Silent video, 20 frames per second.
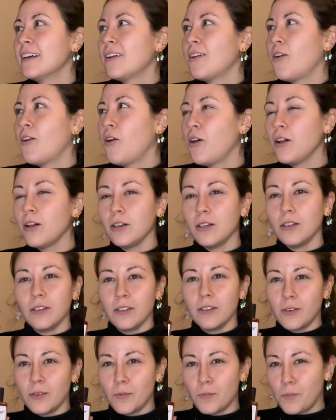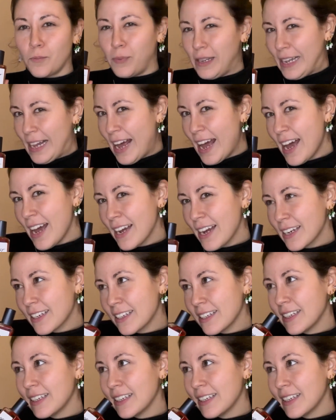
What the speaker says: all black,